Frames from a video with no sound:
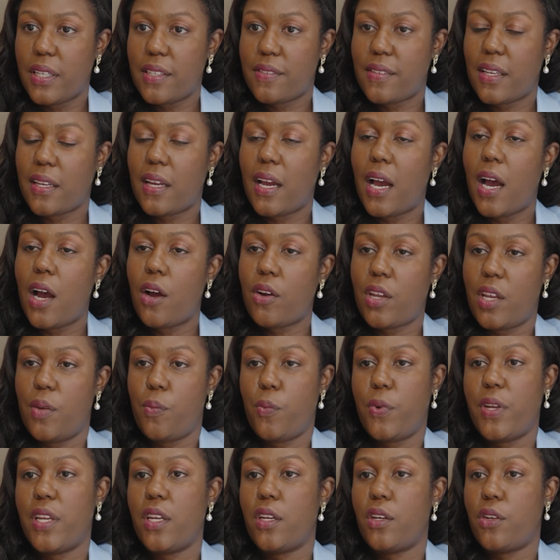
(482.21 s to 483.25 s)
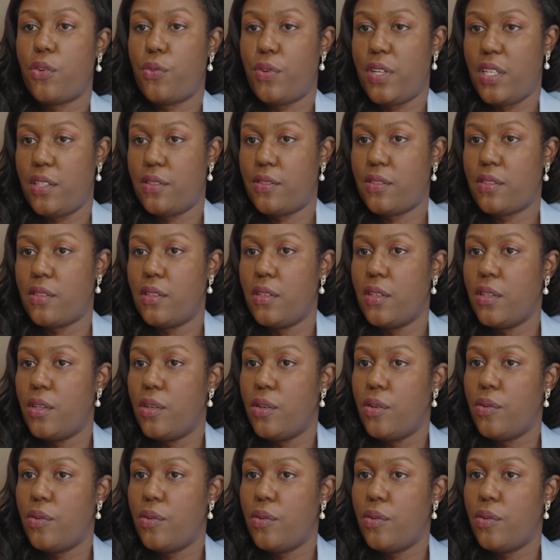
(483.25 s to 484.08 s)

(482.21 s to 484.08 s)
It's like, how can we increase